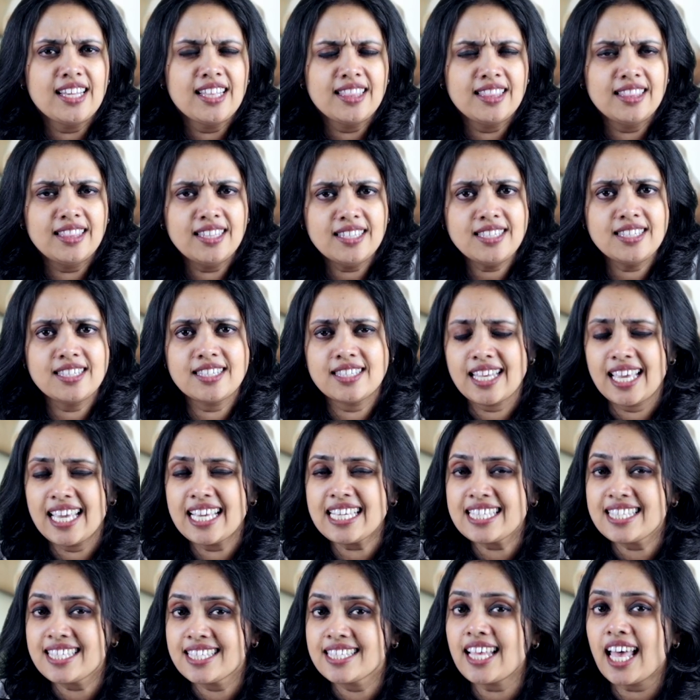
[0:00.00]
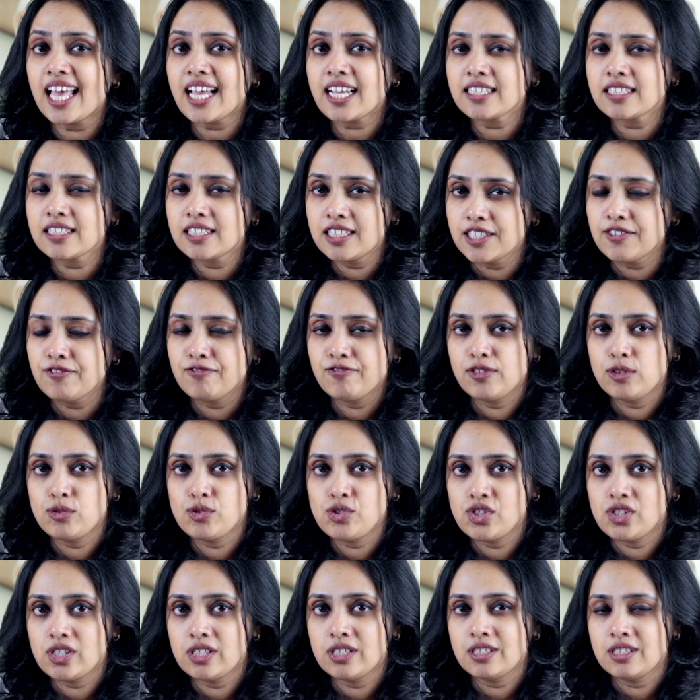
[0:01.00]
this exact
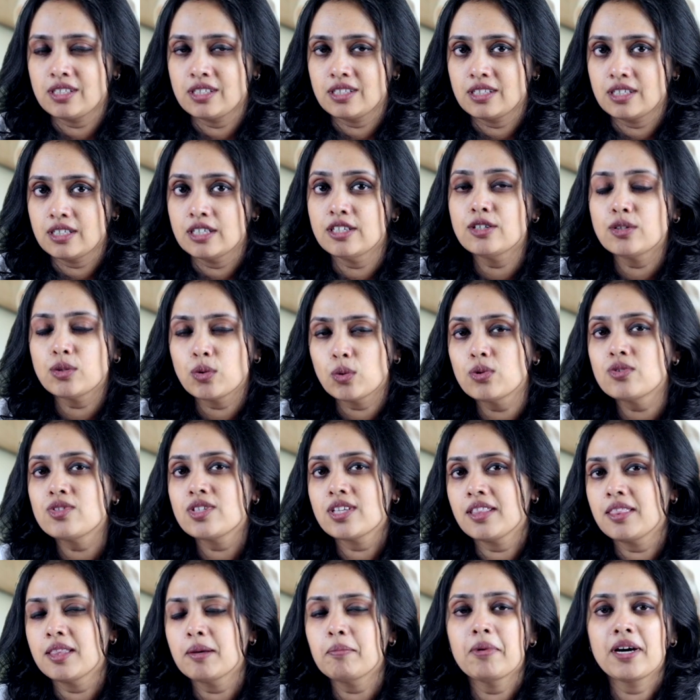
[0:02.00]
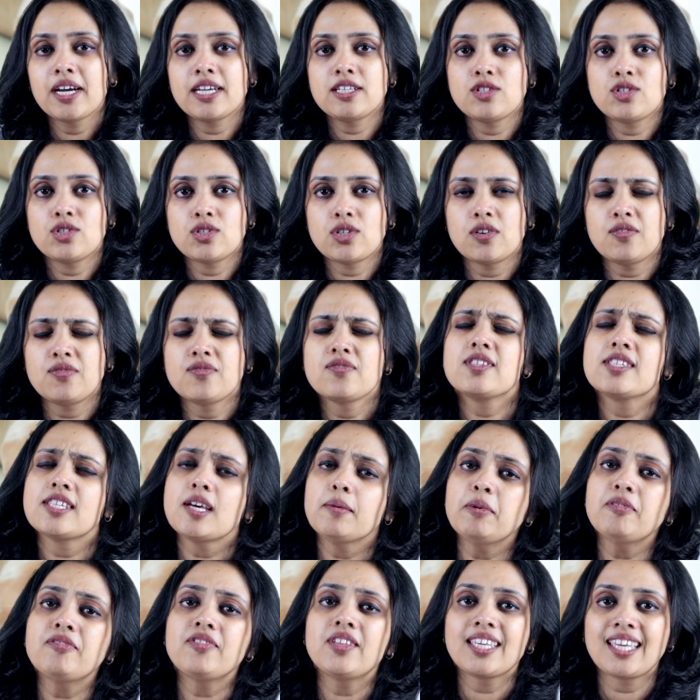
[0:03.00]
confusion arose in the minds of
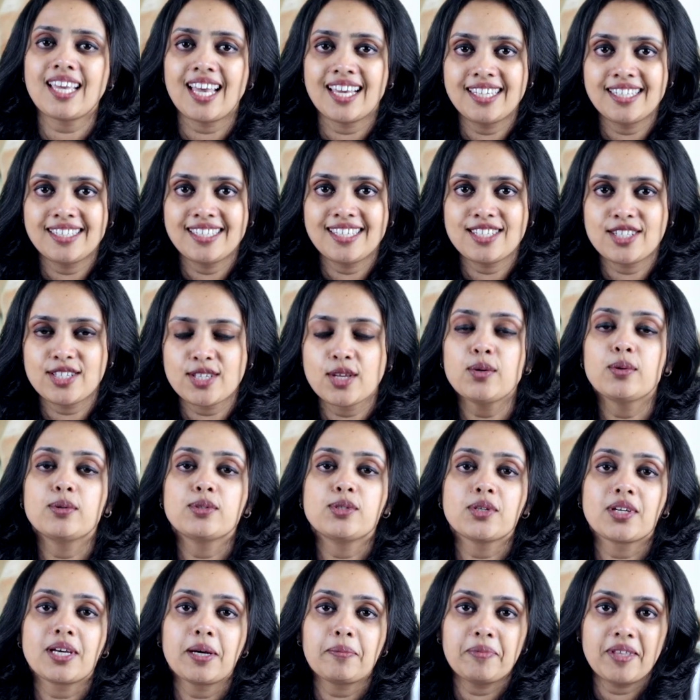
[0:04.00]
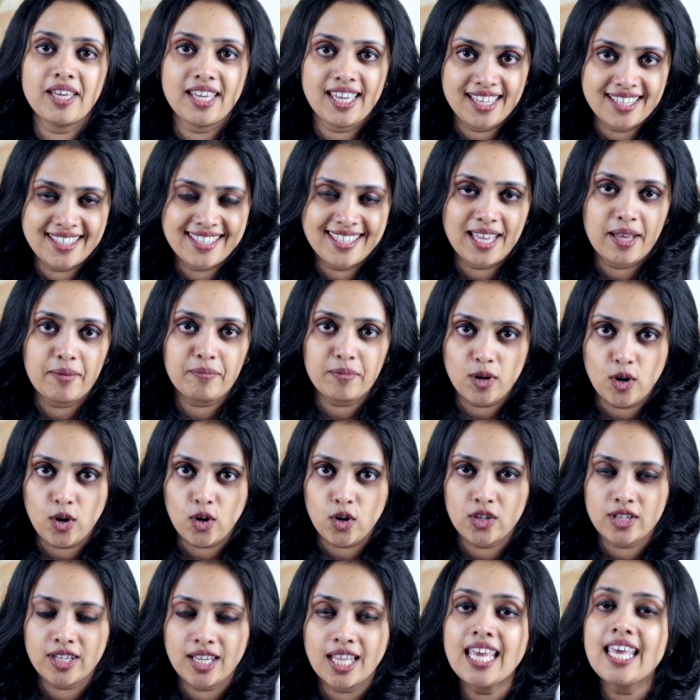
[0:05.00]
some of the candidates who took up the exam
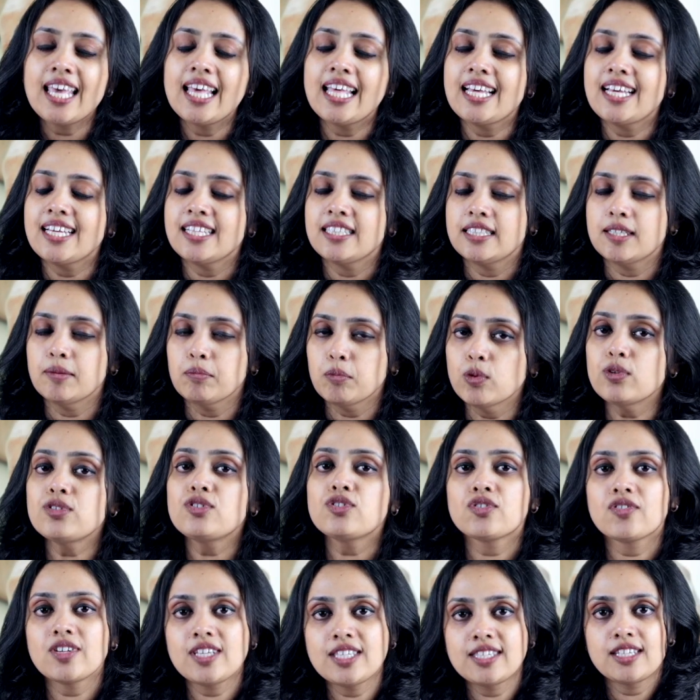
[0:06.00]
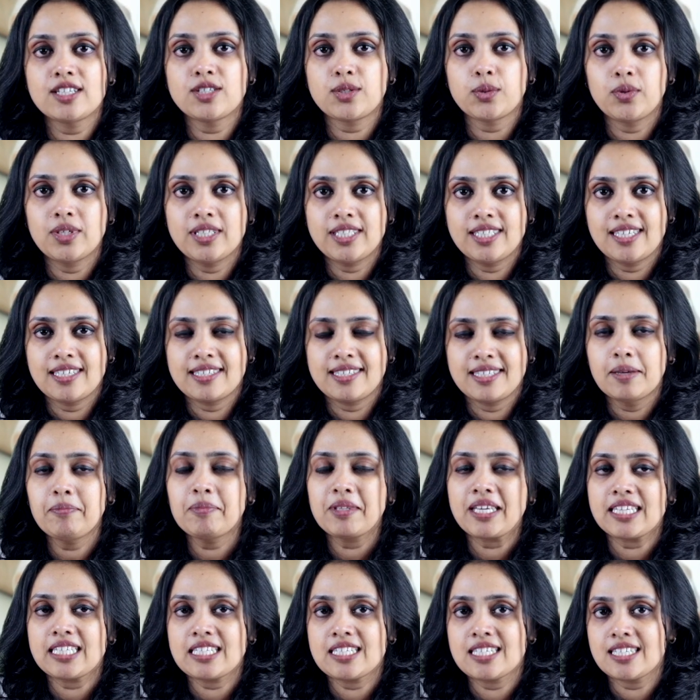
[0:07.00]
on the most recent OET exam,
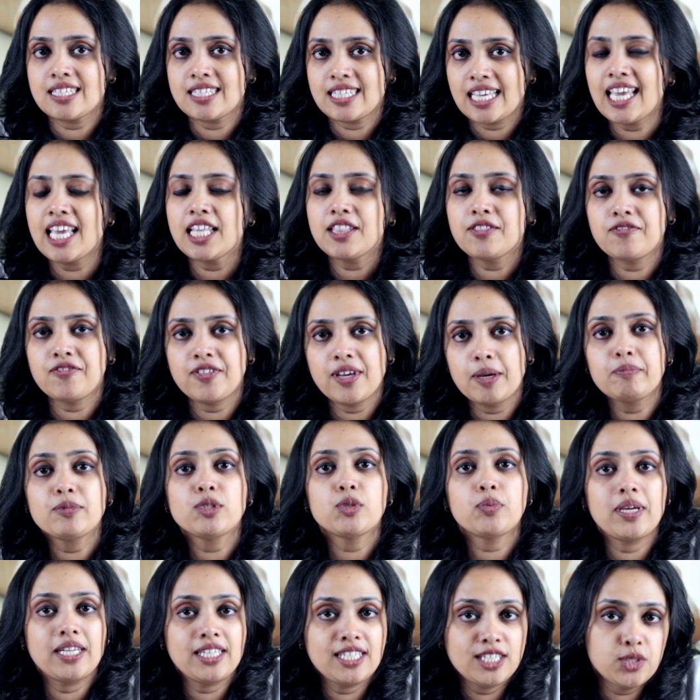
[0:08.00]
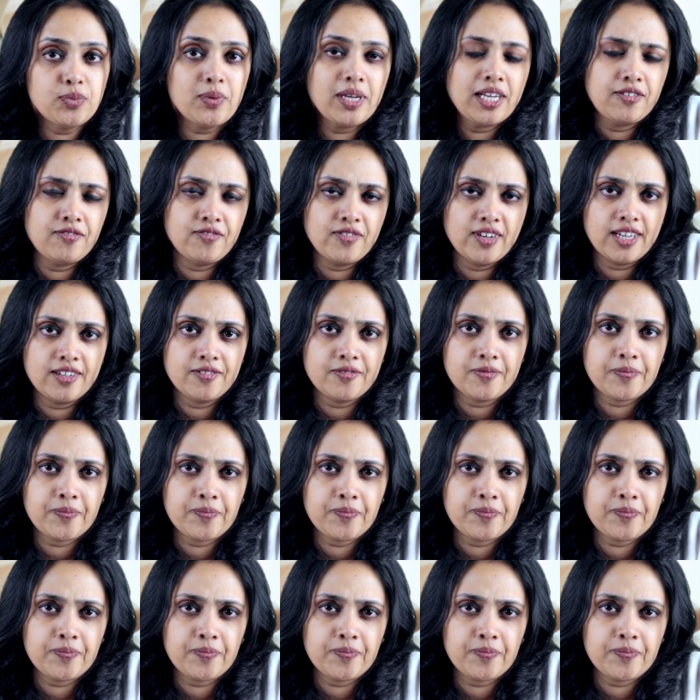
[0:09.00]
that is 8th Feb 2025.